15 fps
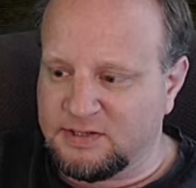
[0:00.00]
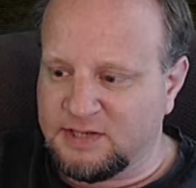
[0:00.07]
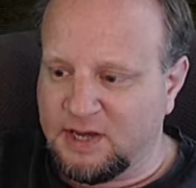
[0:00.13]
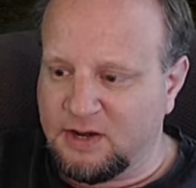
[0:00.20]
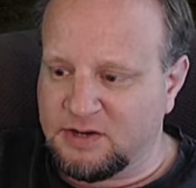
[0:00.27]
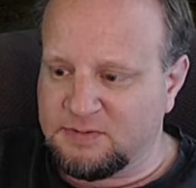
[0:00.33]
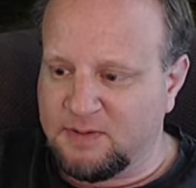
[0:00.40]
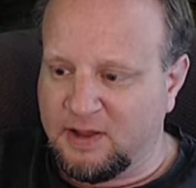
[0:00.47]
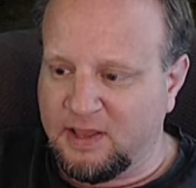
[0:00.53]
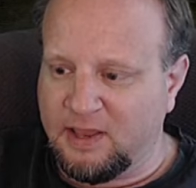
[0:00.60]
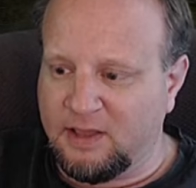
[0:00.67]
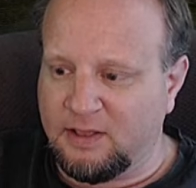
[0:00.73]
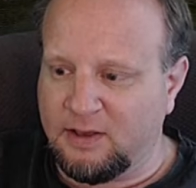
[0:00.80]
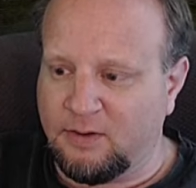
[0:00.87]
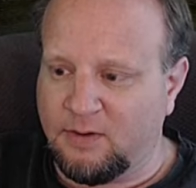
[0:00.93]
here's my
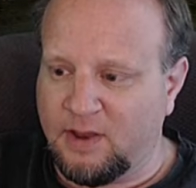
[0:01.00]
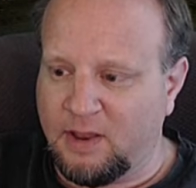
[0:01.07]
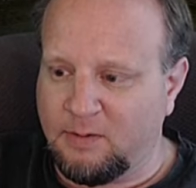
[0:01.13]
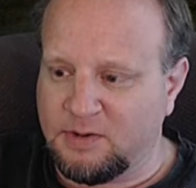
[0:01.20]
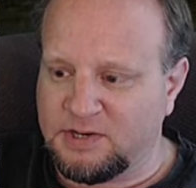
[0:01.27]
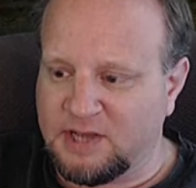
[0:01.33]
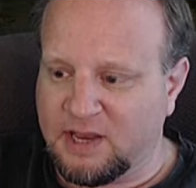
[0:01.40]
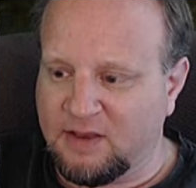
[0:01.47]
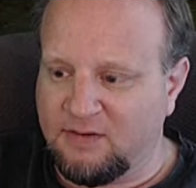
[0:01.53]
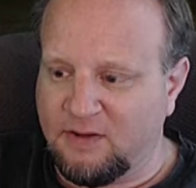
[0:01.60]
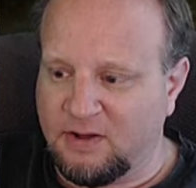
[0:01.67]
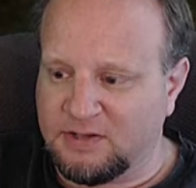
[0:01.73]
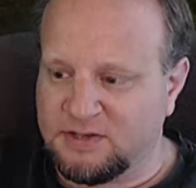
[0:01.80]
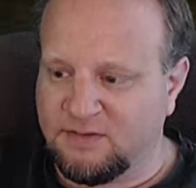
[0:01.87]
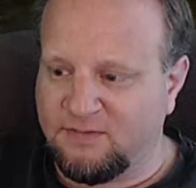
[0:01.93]
healing ray, which I can
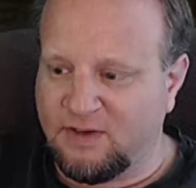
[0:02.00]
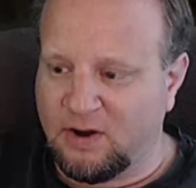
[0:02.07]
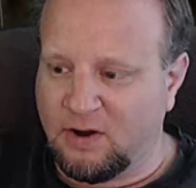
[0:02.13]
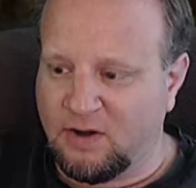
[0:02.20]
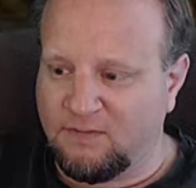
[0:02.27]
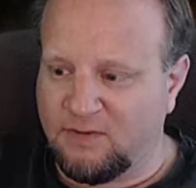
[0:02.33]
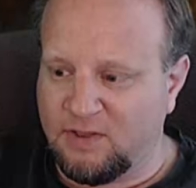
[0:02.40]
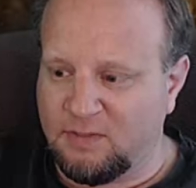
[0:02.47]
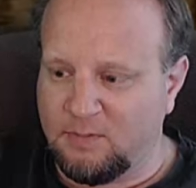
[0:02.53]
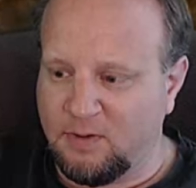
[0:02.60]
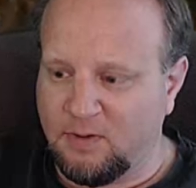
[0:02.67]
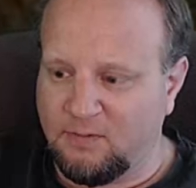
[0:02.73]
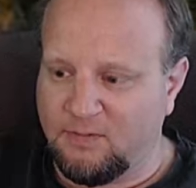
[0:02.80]
also fire off on the move.